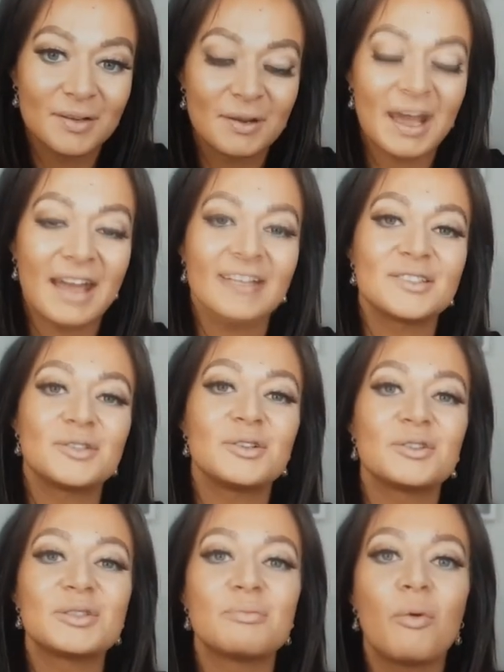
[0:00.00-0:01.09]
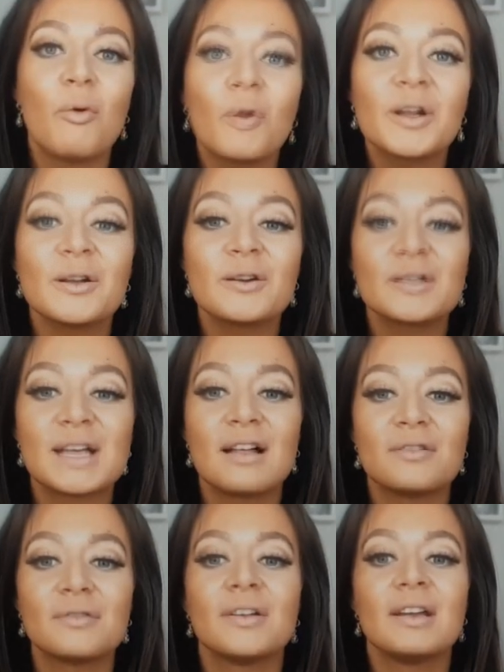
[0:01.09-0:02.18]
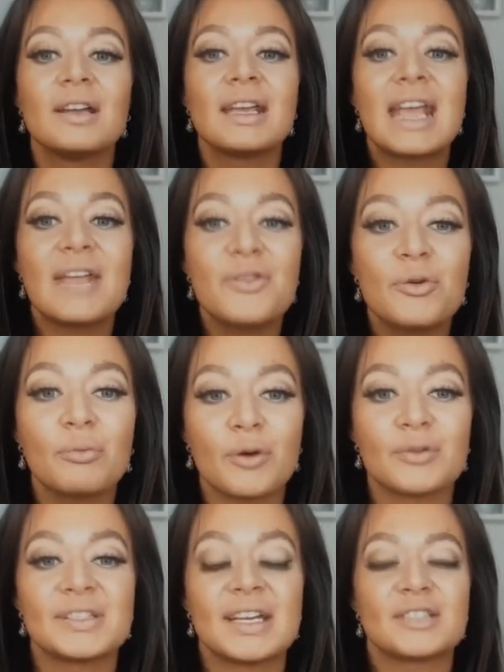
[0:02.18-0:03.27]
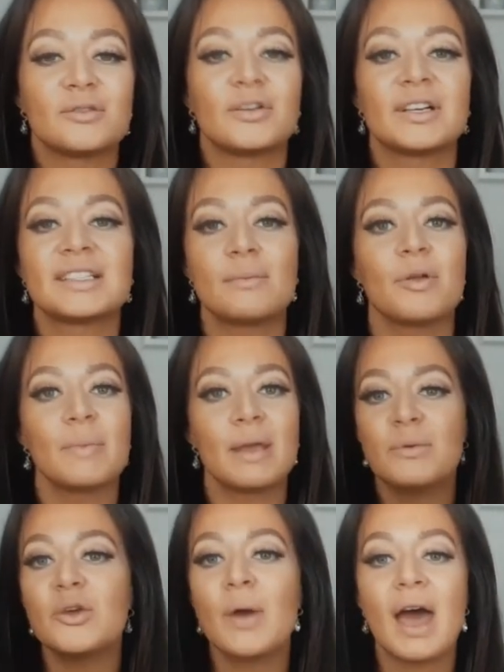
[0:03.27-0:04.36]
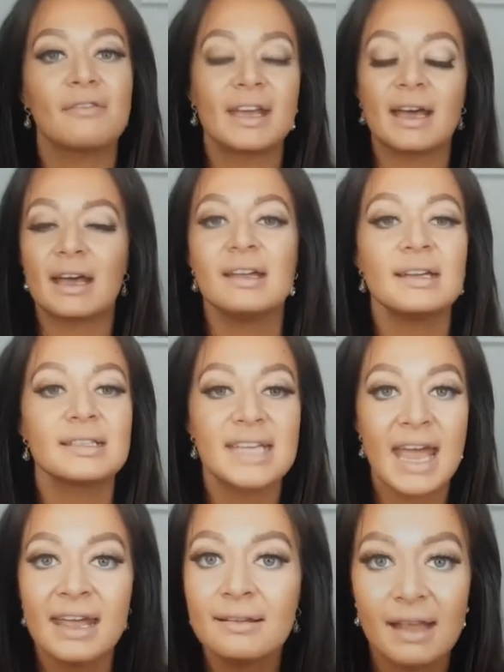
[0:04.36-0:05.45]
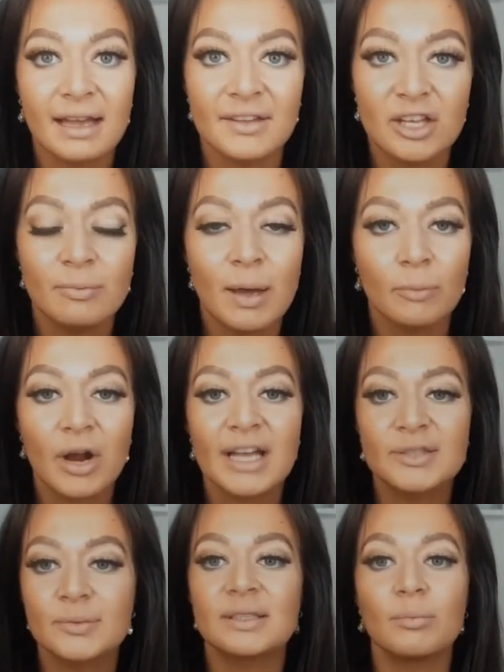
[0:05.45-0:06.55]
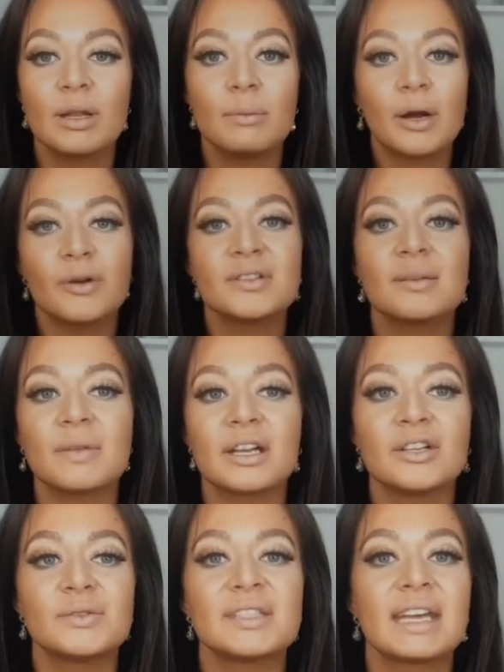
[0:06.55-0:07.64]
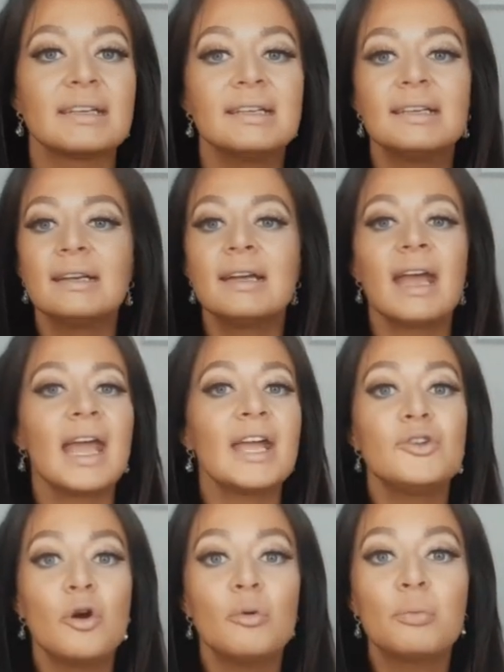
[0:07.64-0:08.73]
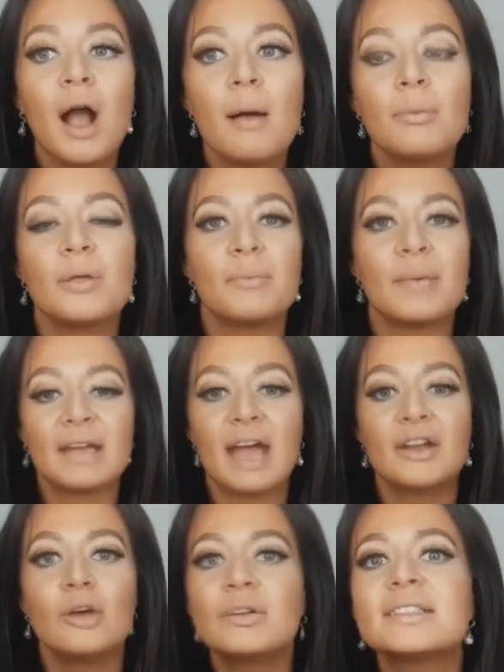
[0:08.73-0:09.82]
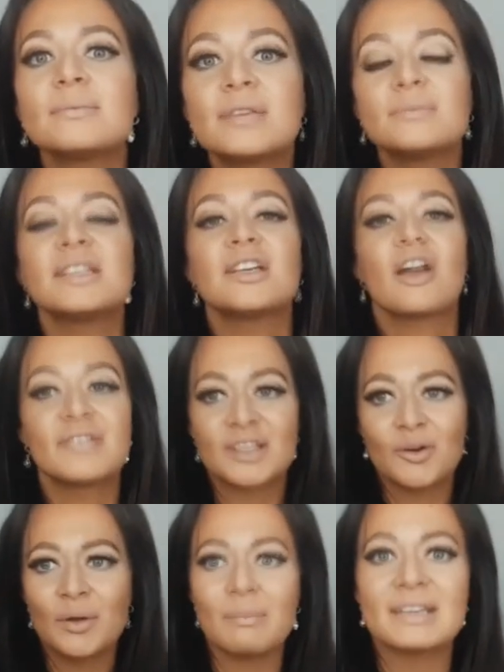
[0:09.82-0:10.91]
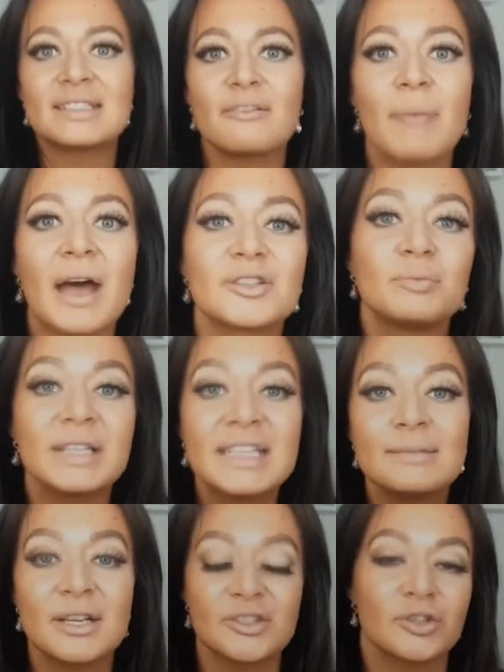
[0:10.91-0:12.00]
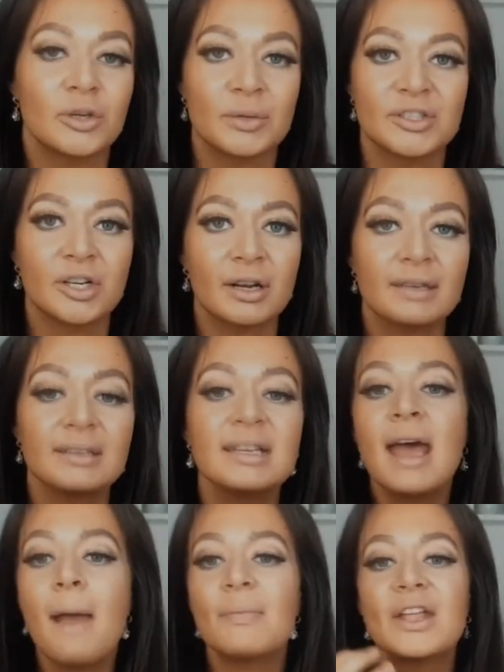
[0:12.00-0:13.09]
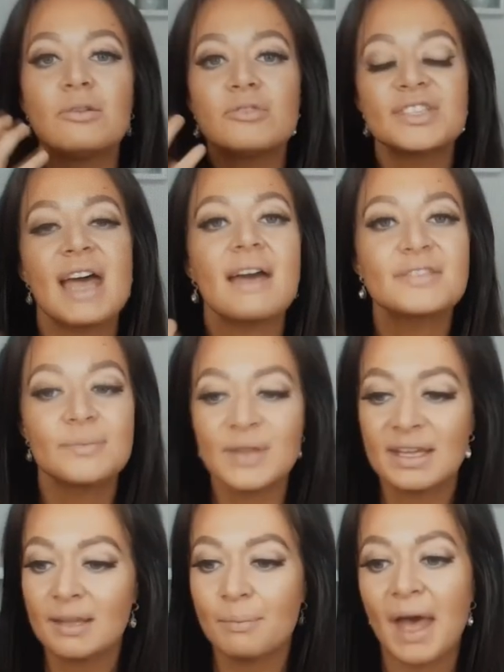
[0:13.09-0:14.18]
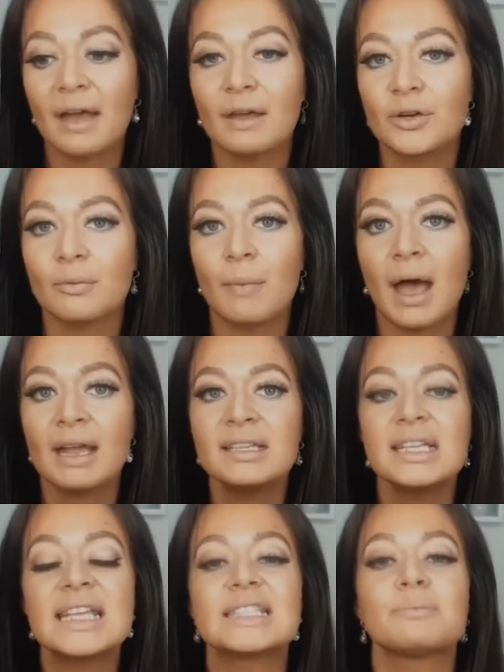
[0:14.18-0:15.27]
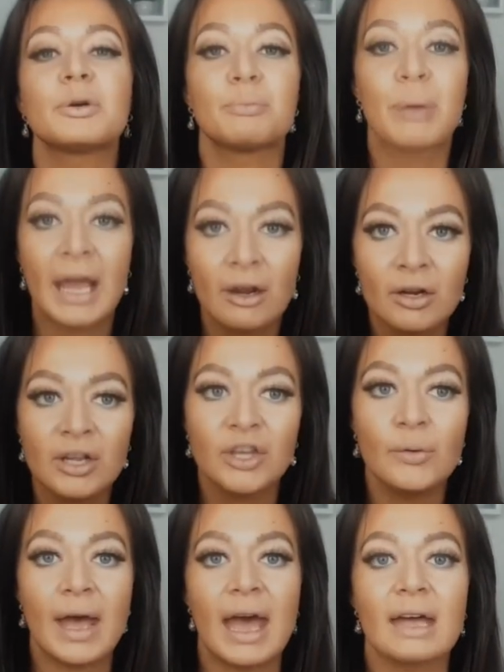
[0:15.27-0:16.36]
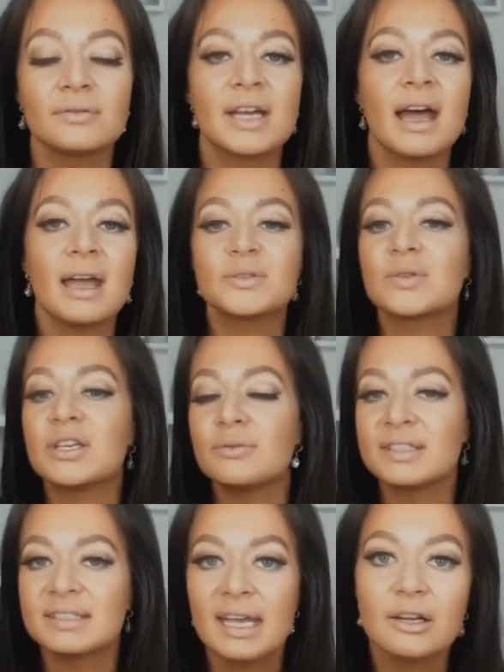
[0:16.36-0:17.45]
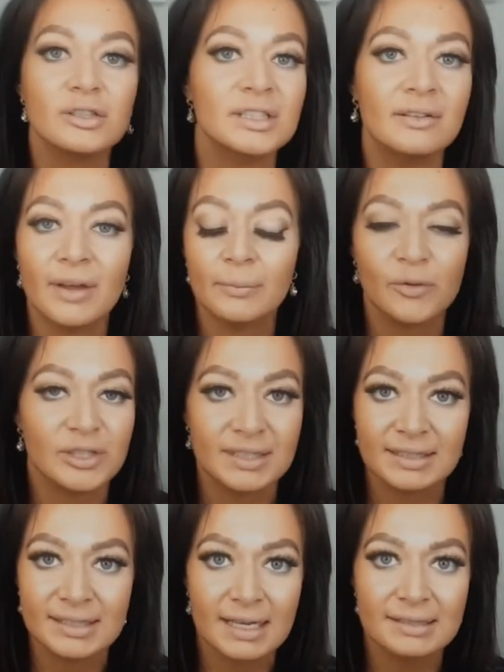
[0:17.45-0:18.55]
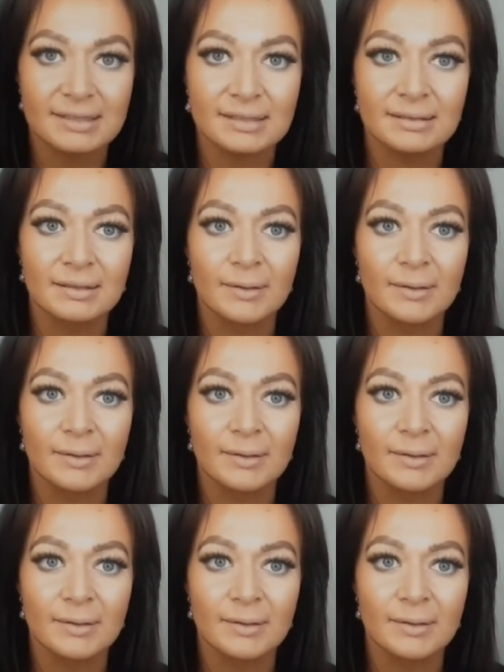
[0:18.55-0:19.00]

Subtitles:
Okay, so you're supporting yourself in the process. So for example, maybe you have like a tagline that you memorize where somebody borrows something and you say, hey, no problem, but I notice sometimes in the office I don't get my stuff back, so please make sure you return it. And you just have something in the back of your mind that's preparing you ahead of time so that you set yourself up for success.